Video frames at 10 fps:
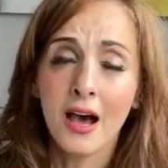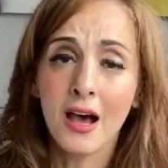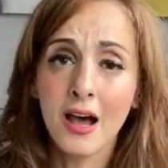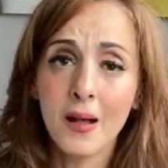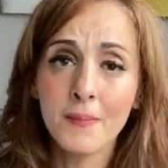
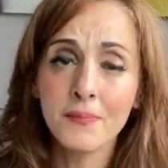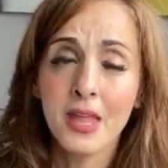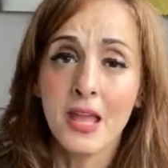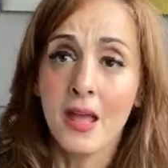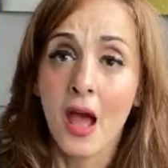I
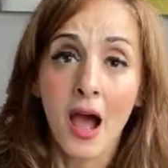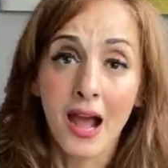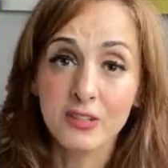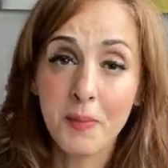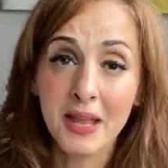
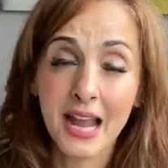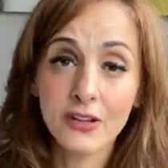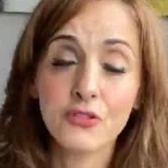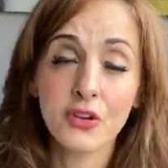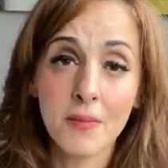spent
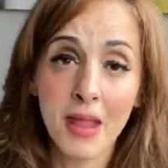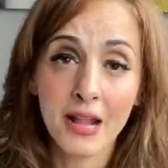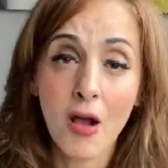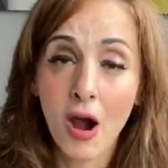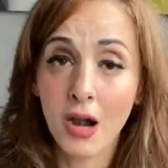extra to
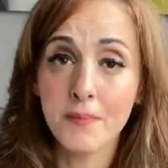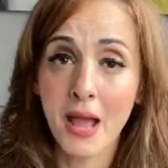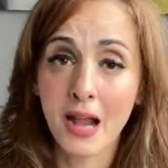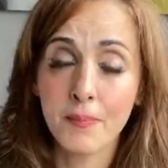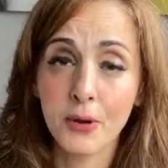make a
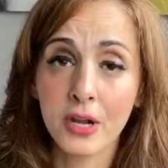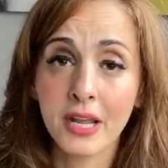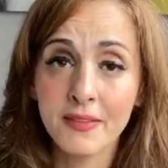hardback book.